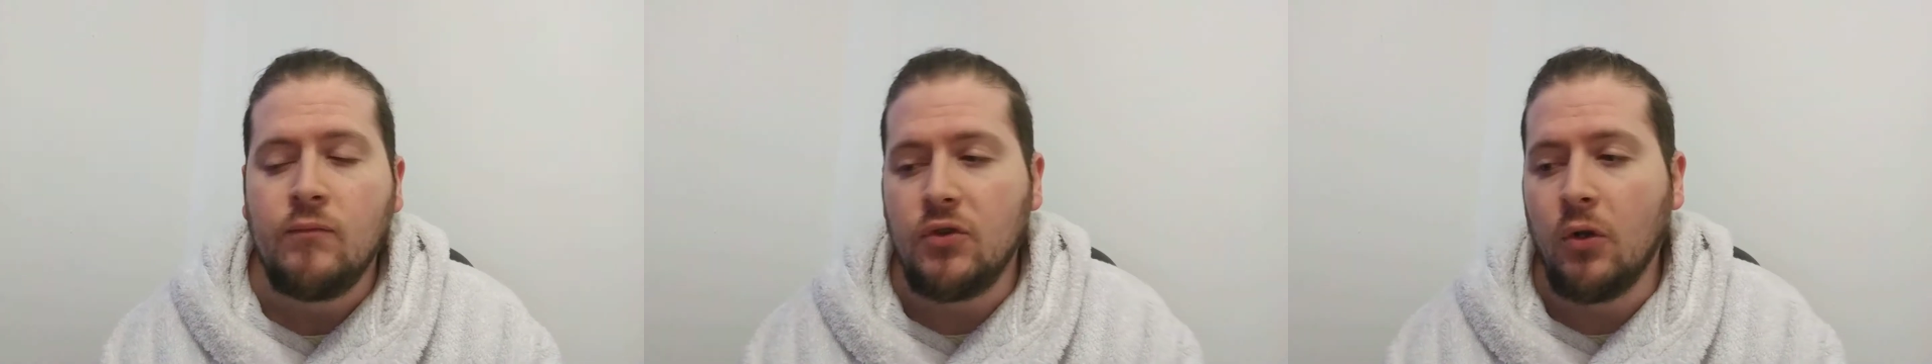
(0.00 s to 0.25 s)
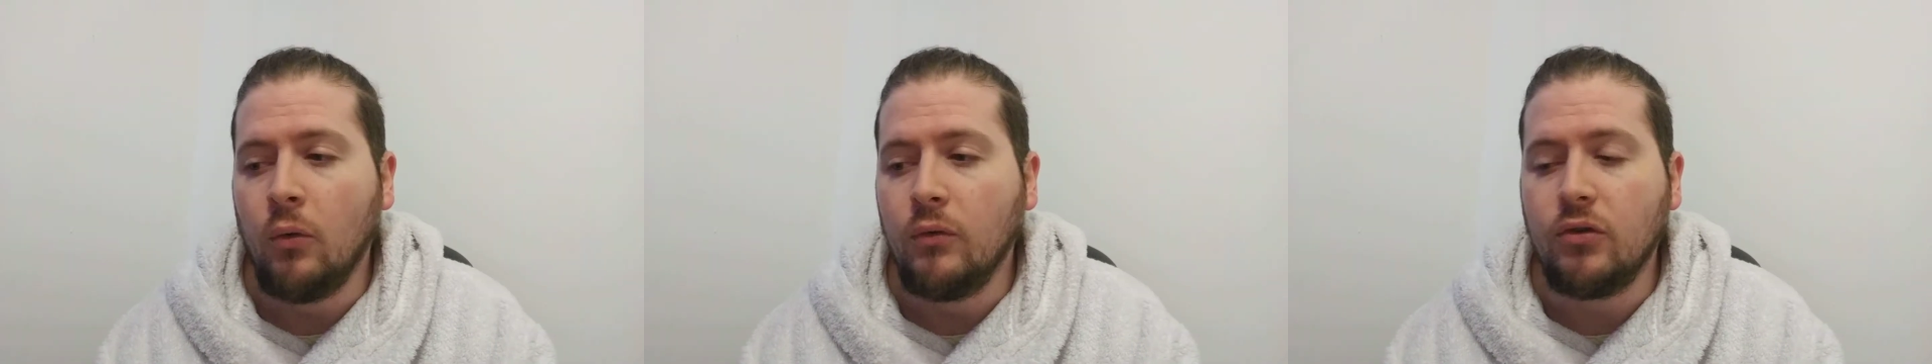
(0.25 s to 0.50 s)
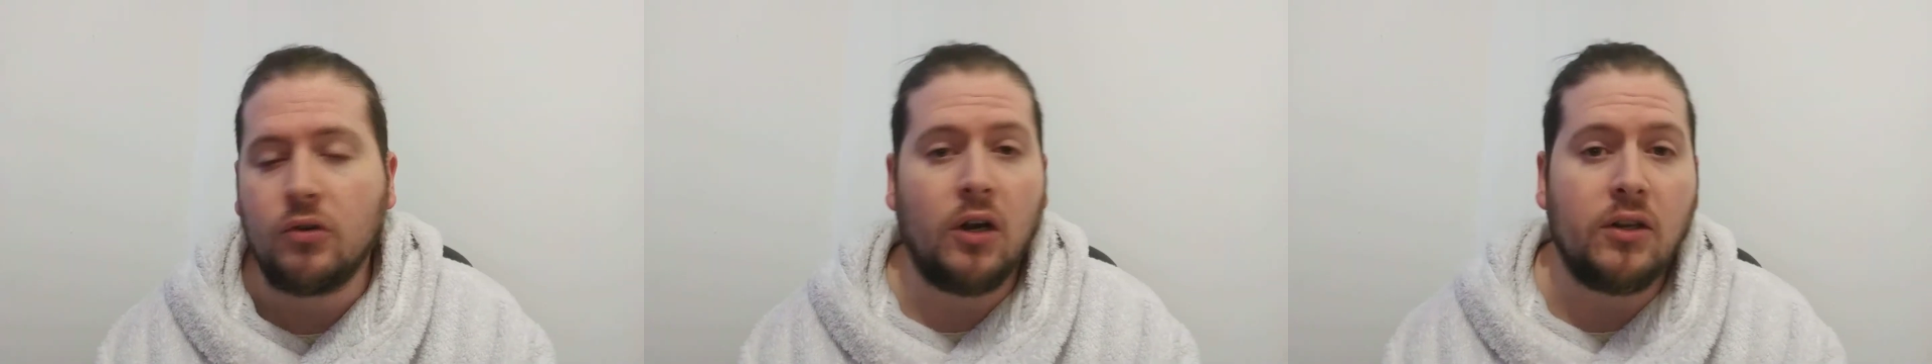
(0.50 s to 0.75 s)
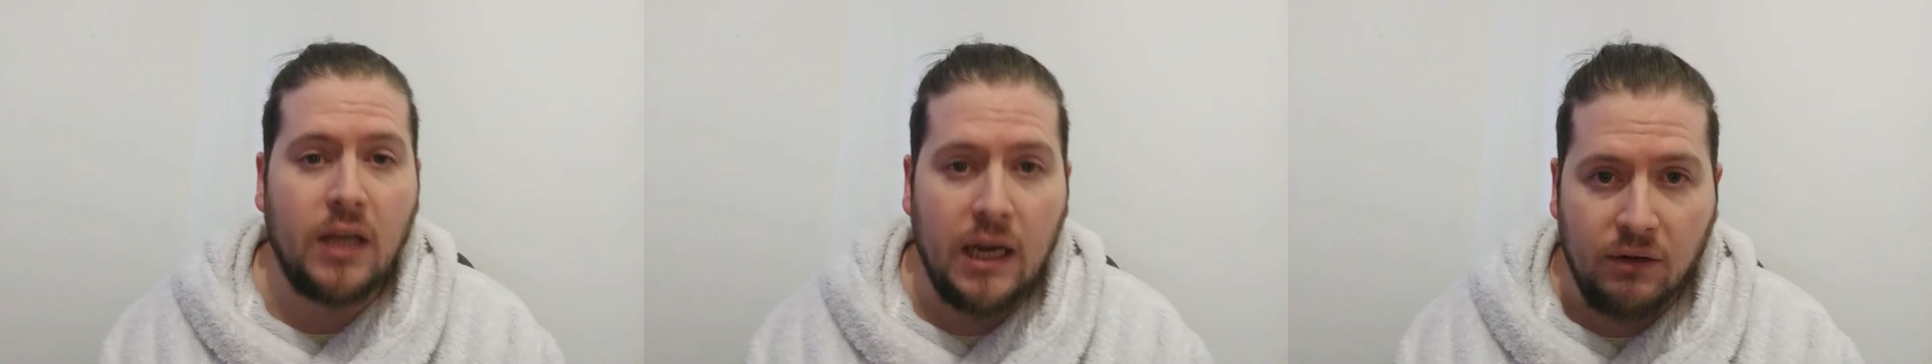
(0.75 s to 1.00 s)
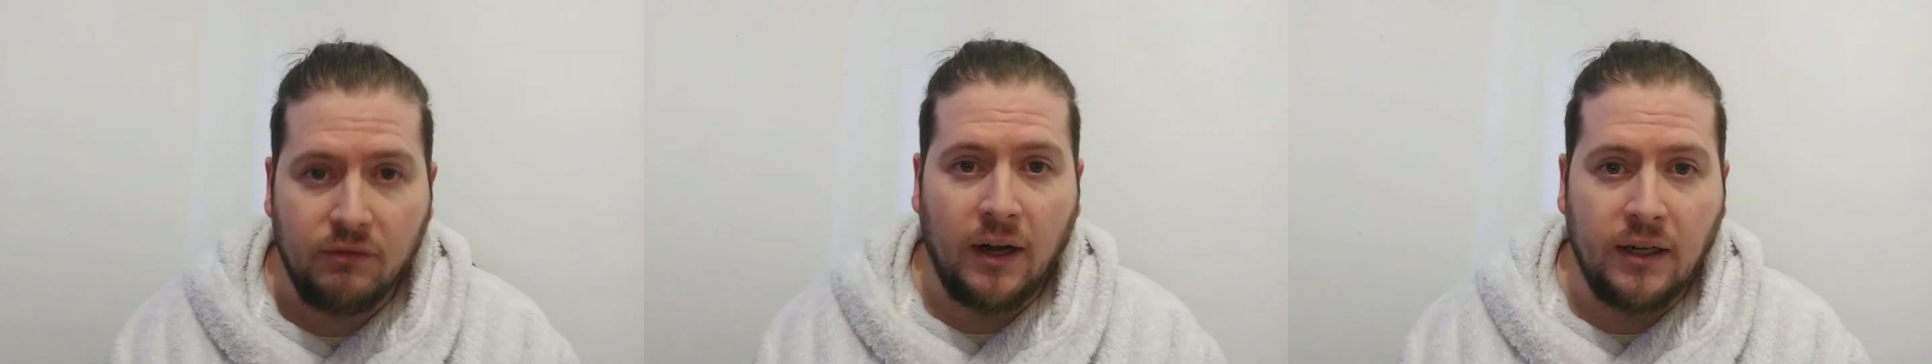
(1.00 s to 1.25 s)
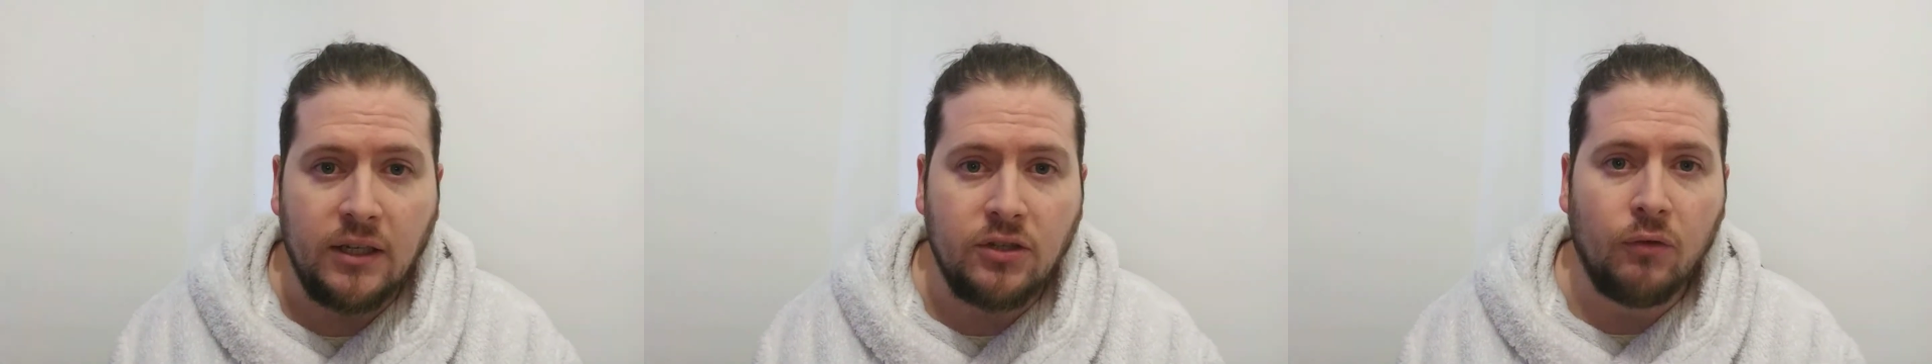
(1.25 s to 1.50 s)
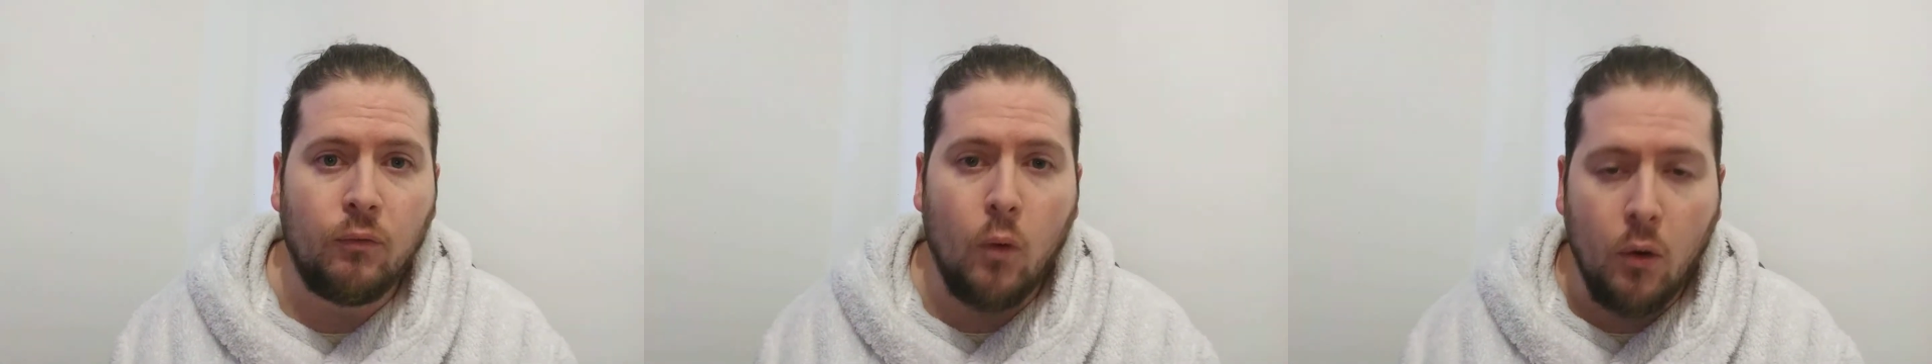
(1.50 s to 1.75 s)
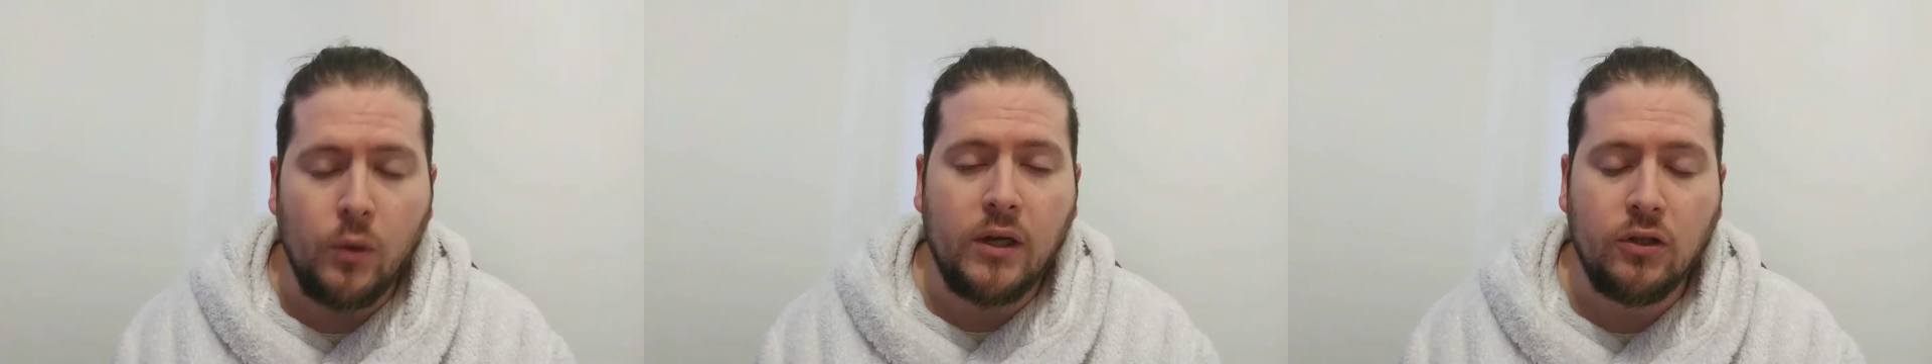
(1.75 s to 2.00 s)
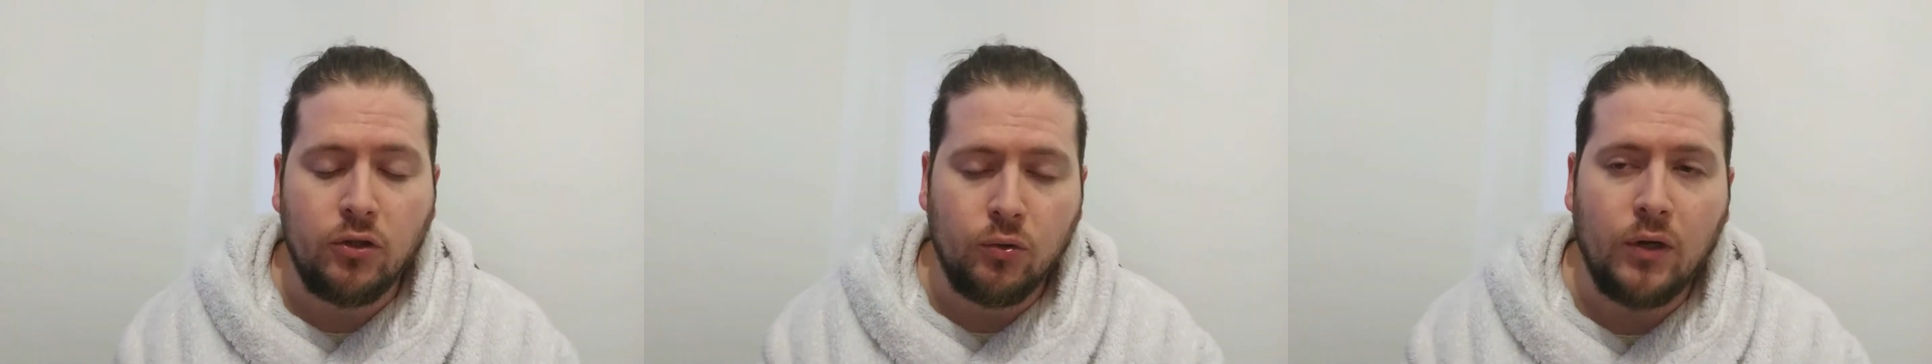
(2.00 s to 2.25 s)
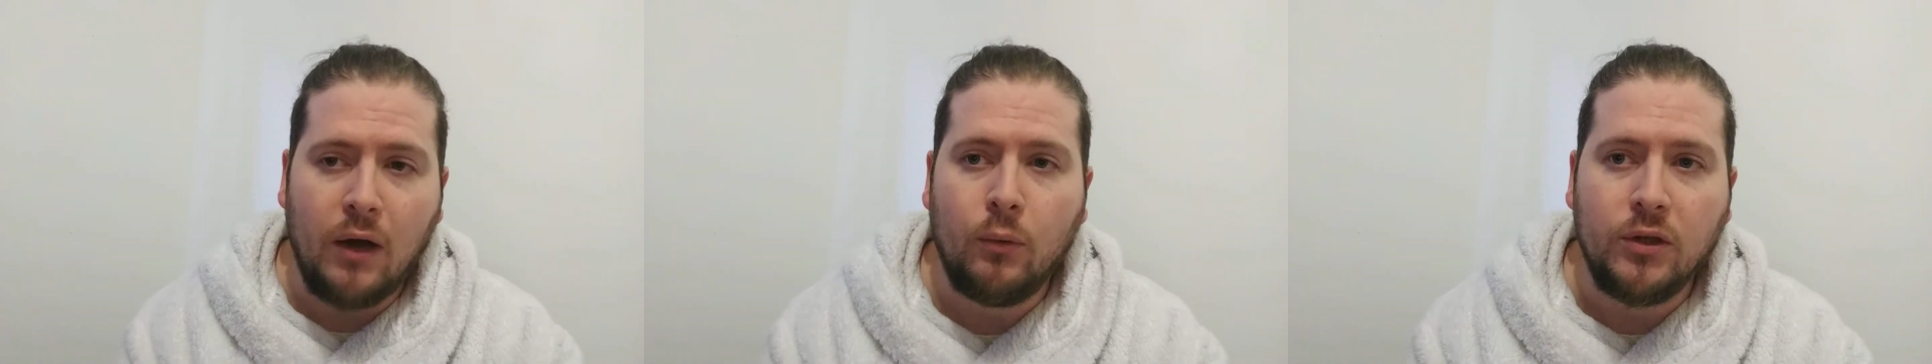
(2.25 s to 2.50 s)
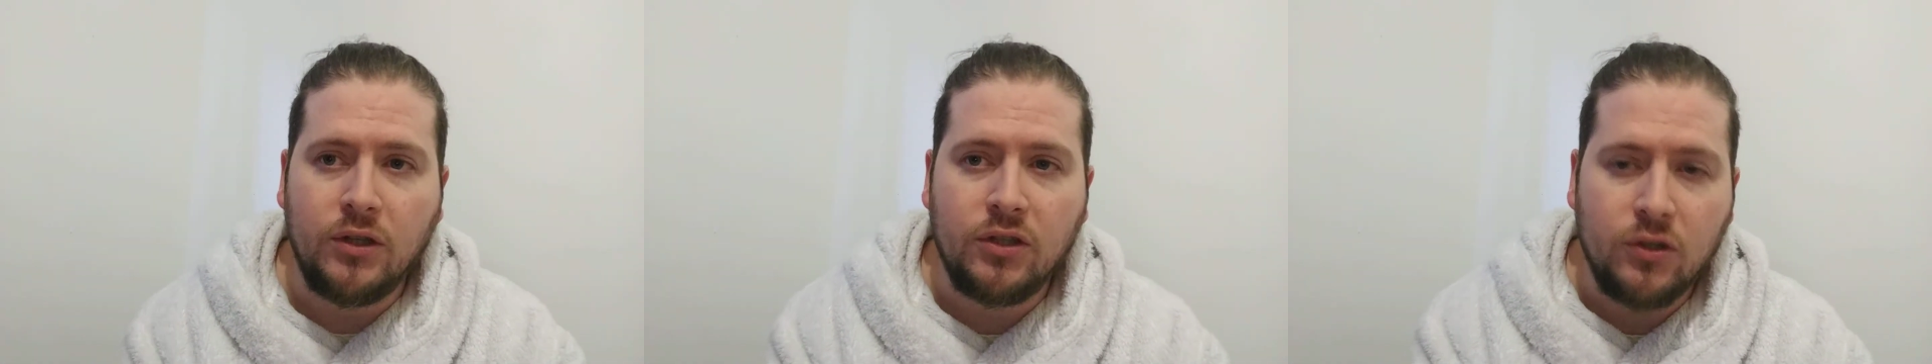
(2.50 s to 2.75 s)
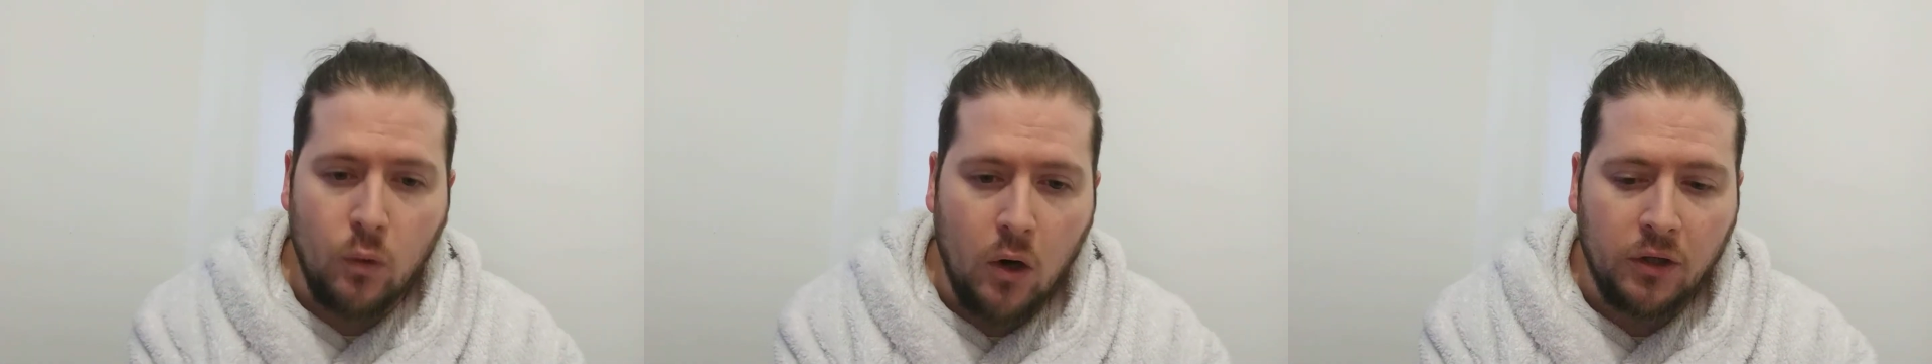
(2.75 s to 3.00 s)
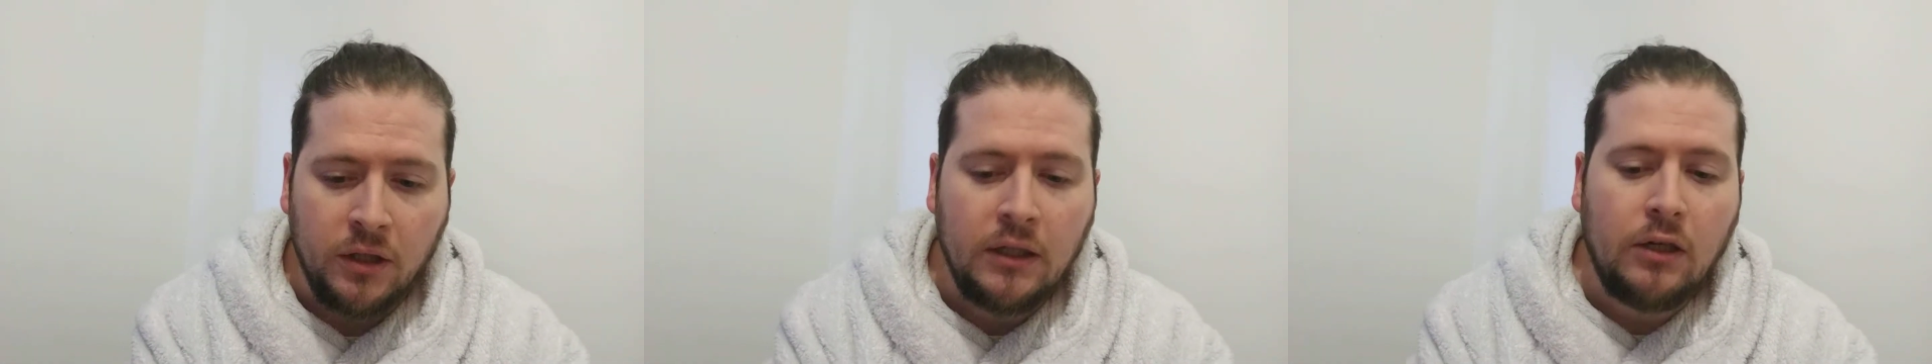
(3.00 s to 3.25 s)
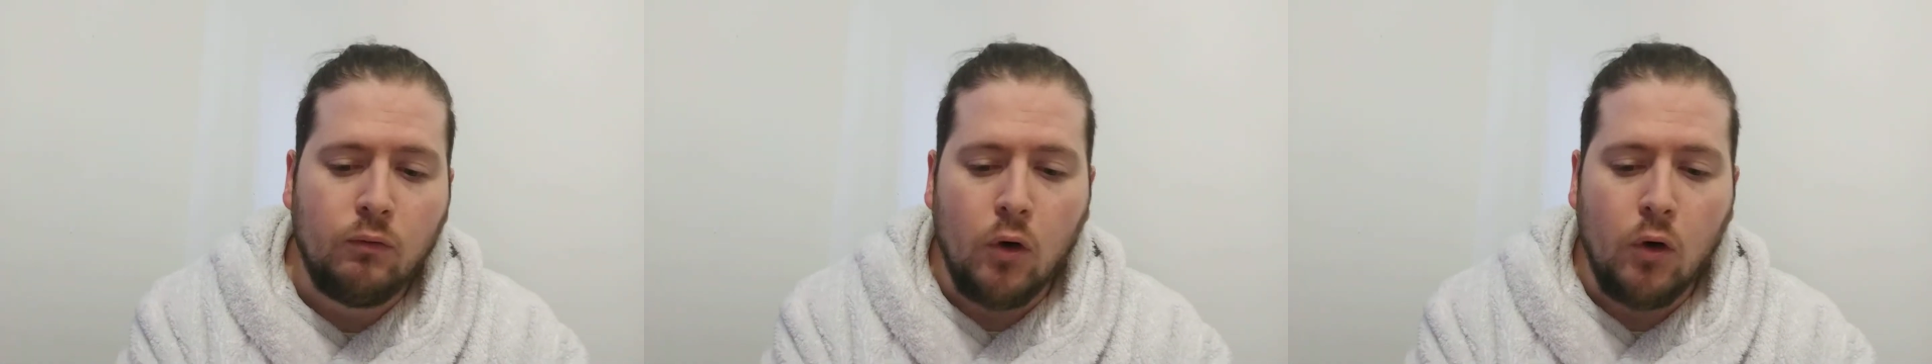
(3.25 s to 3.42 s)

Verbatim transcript: so we've just got to take advantage of what we can do now with the squad.